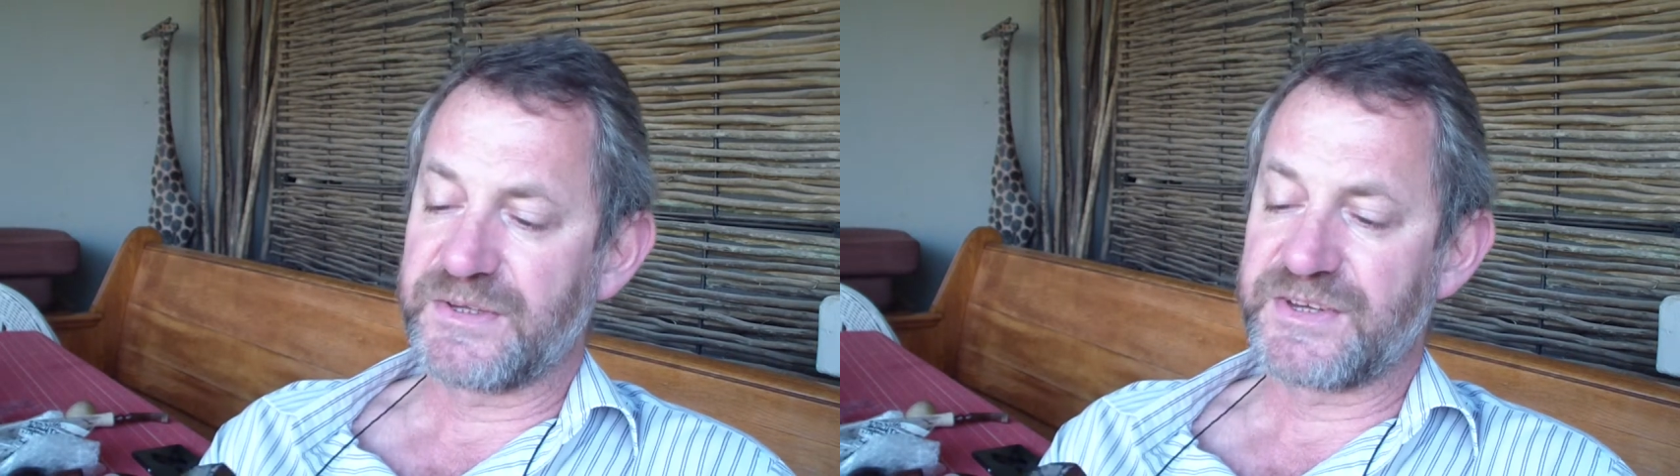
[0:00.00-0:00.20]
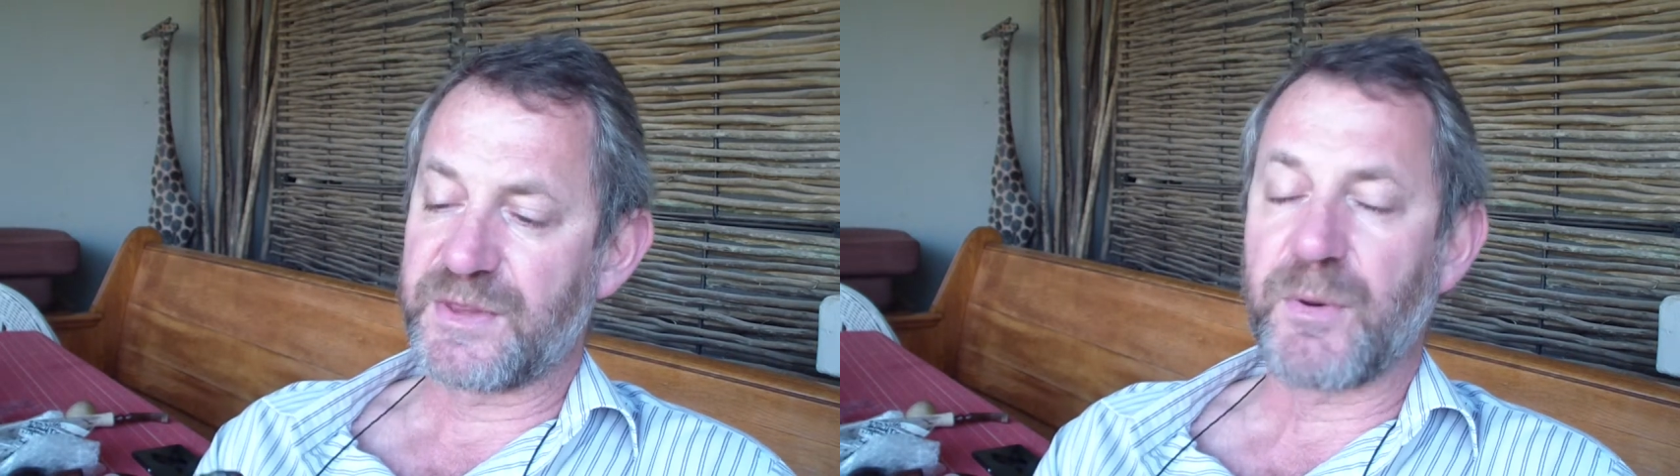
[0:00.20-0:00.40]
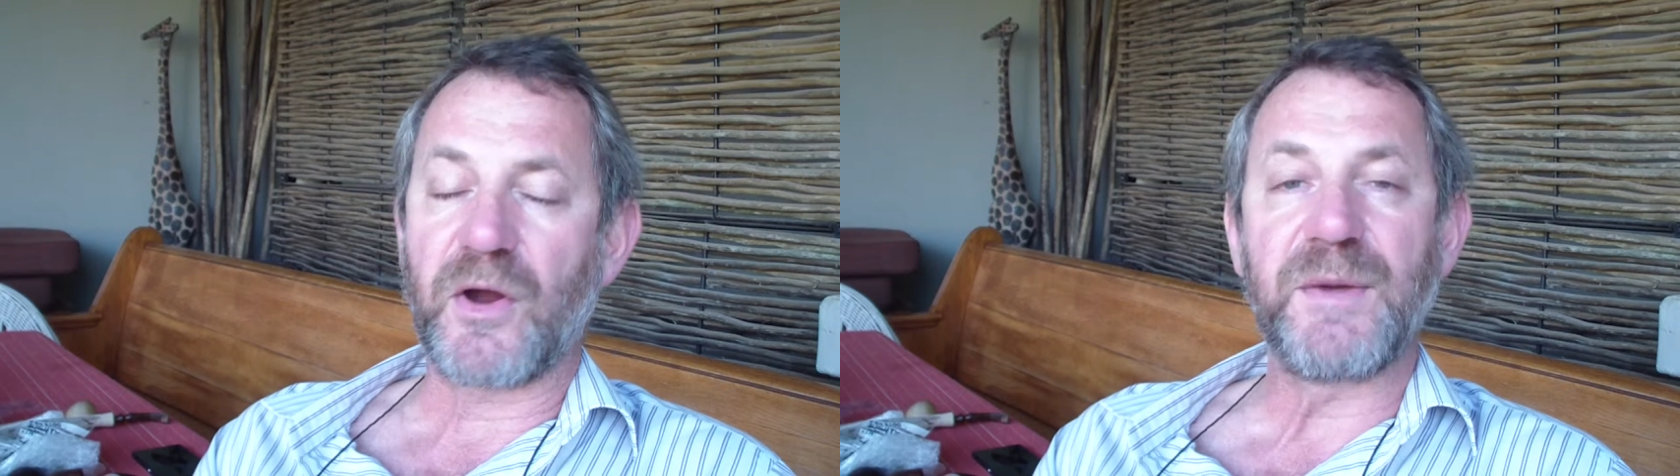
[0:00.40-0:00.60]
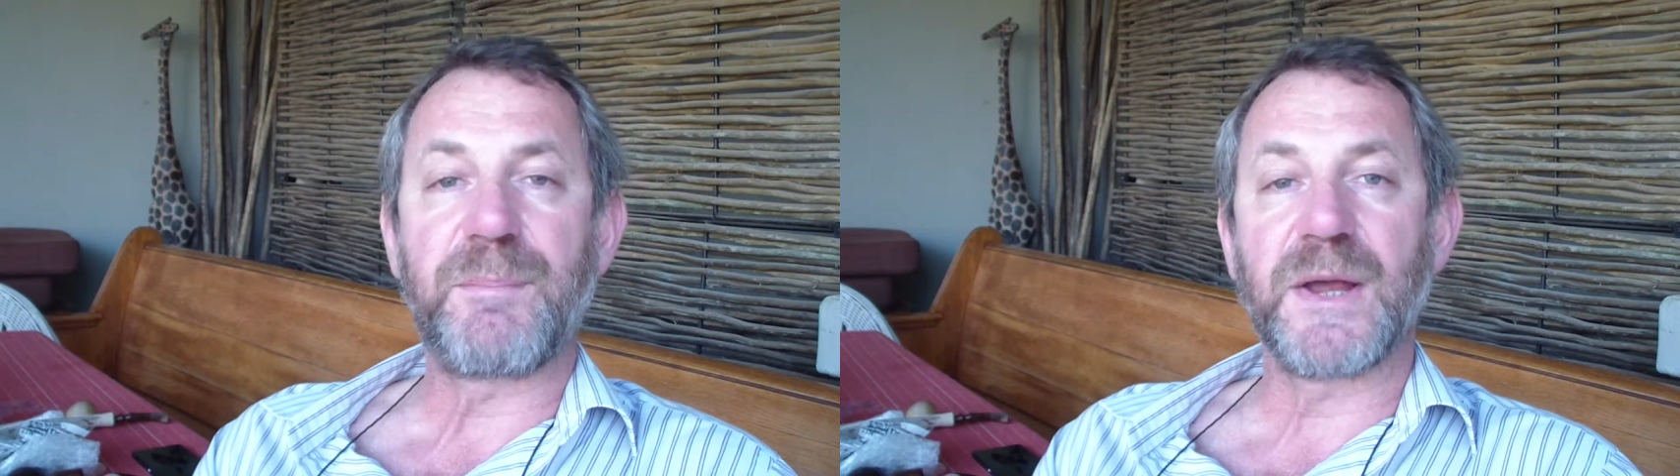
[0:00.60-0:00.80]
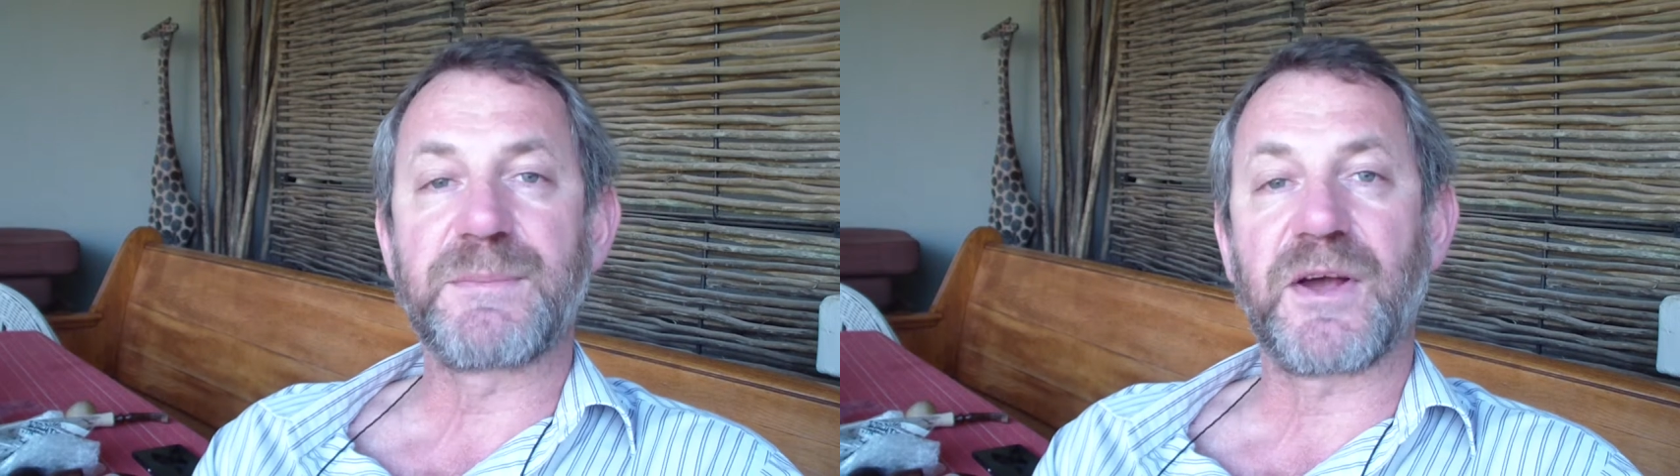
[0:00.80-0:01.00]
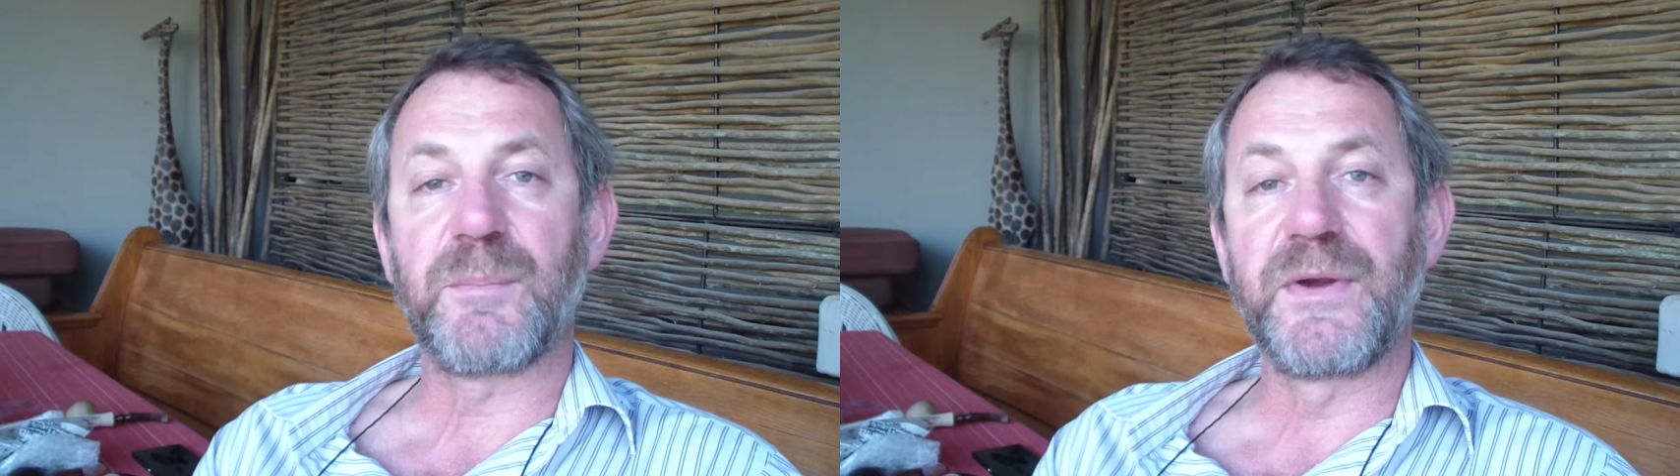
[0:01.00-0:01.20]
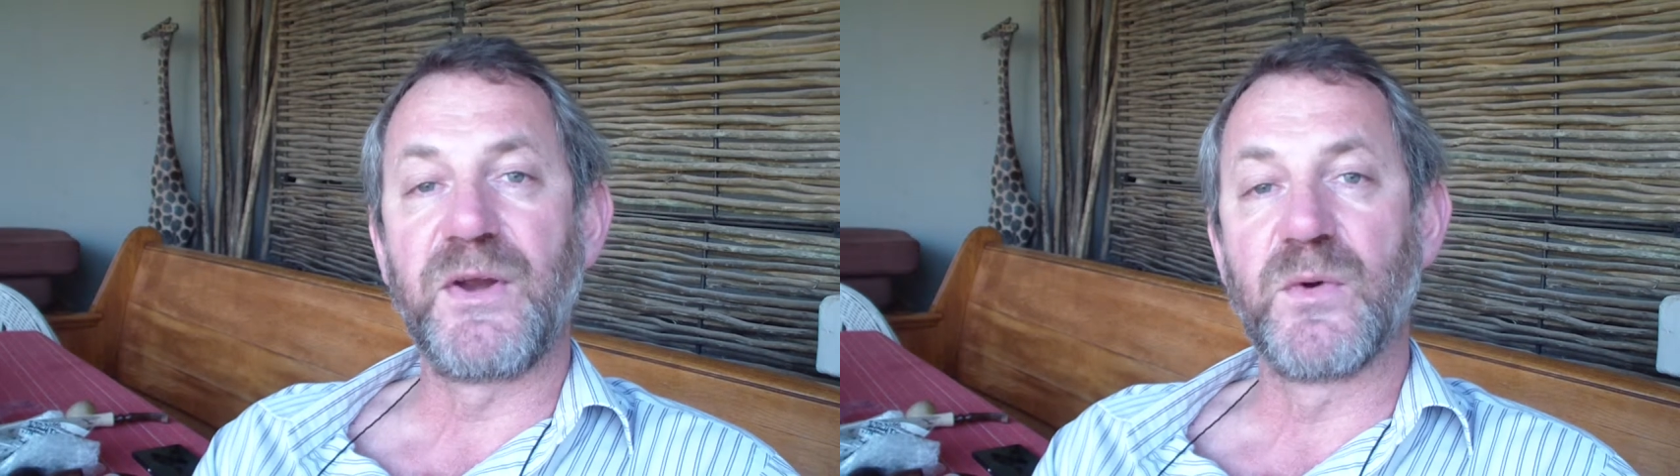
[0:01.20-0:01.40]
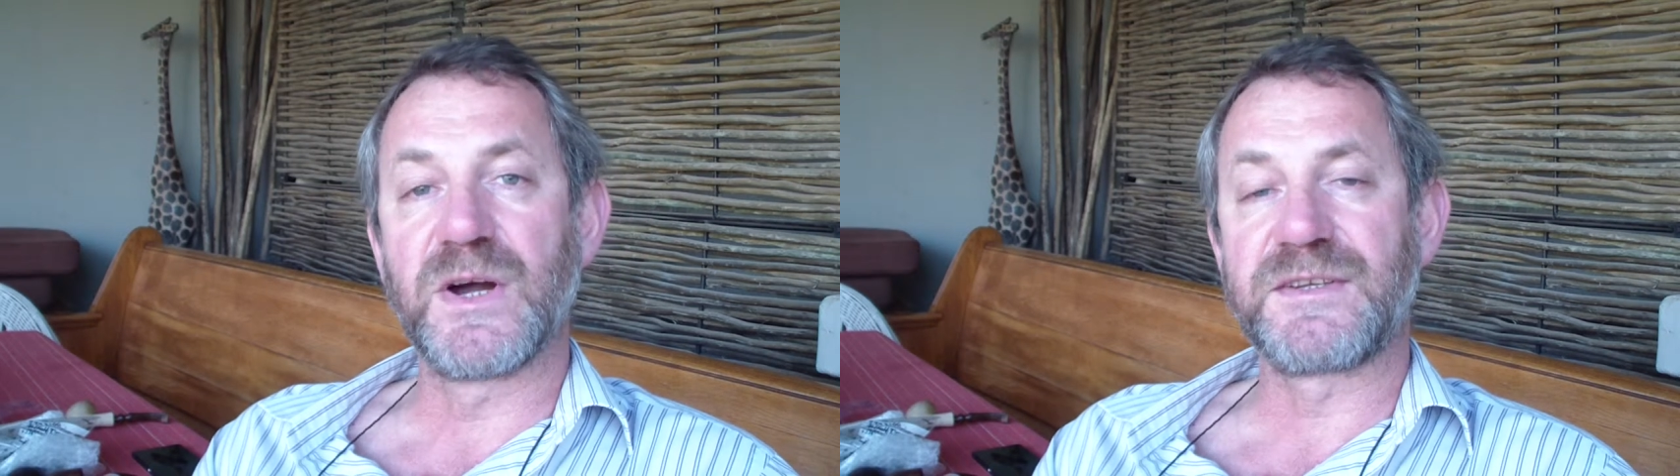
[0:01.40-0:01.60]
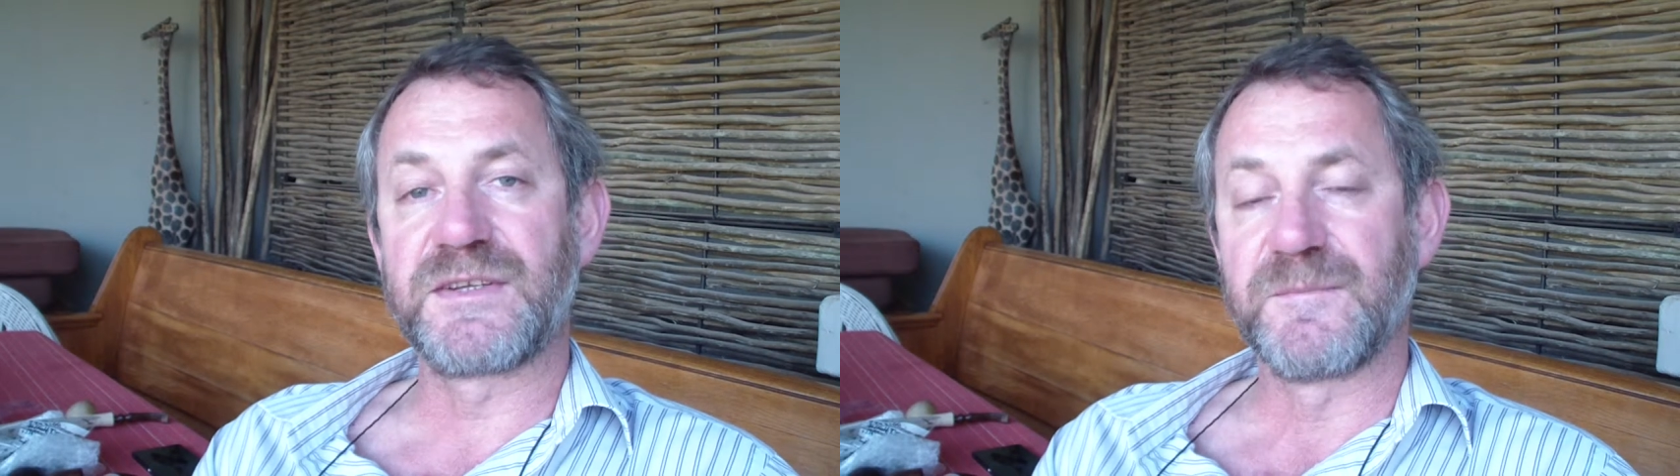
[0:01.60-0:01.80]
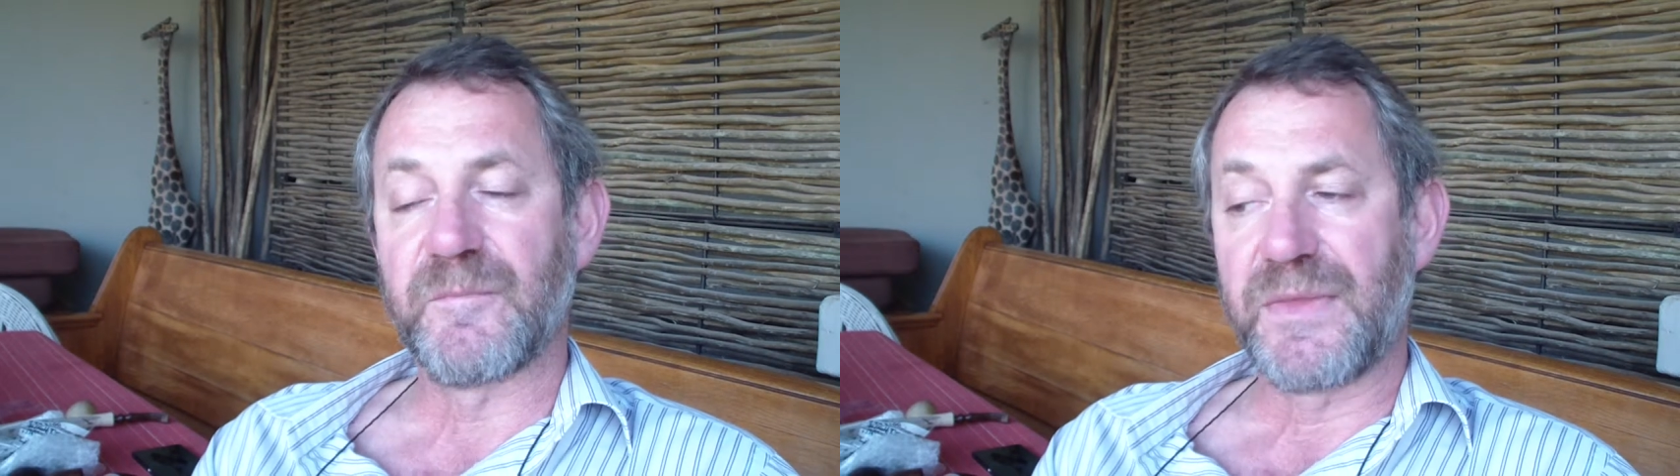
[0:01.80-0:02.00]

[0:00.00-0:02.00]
is the Bari pipes are pre-worked